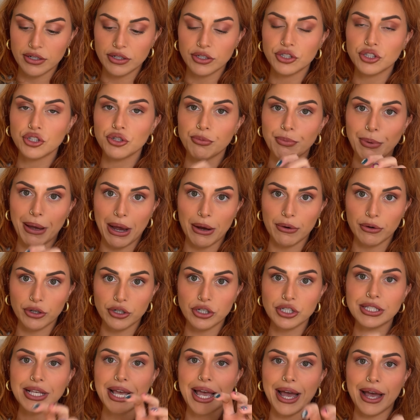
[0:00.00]
do
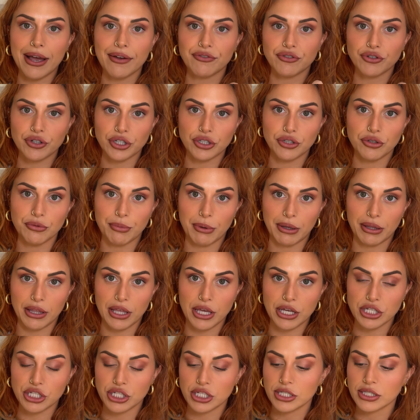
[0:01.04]
powders after I do my
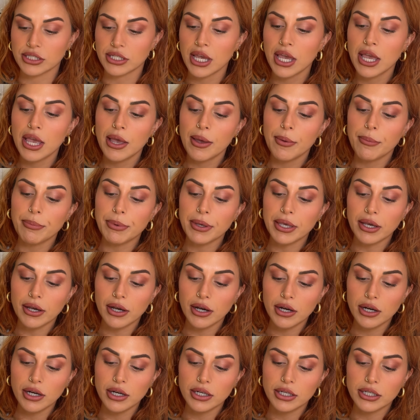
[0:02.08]
lashes
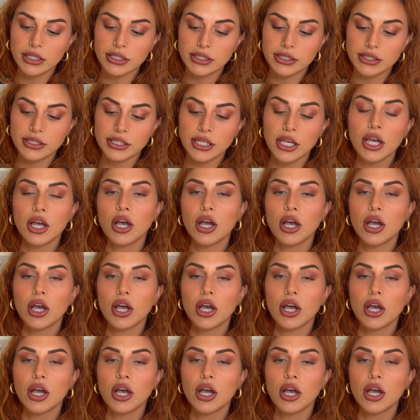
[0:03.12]
because